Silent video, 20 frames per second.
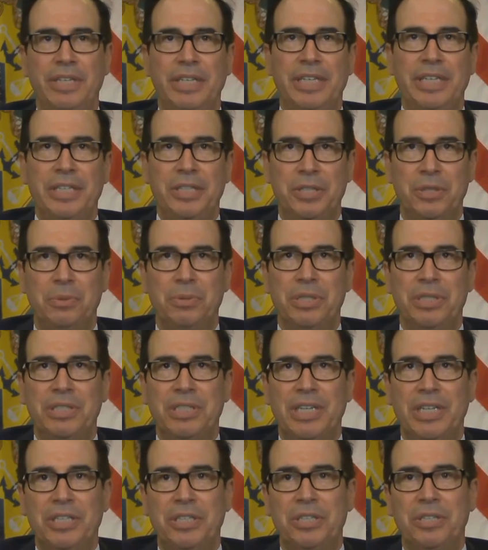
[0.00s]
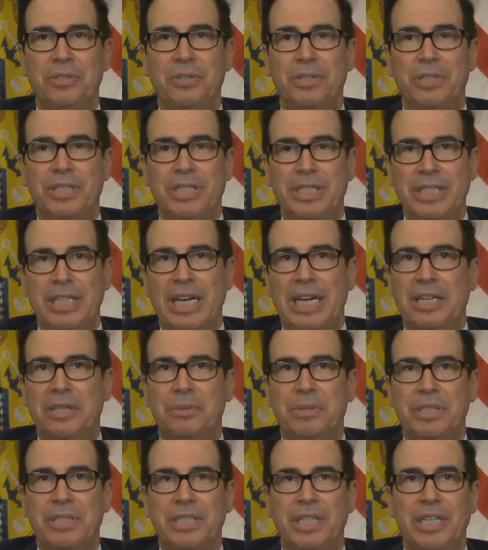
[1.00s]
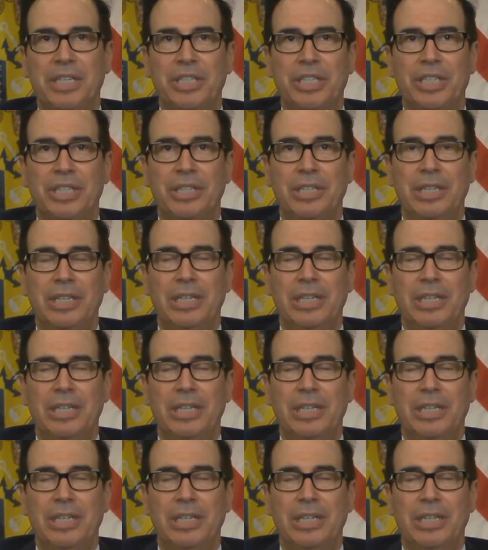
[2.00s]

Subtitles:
it is a recession or it's not a recession.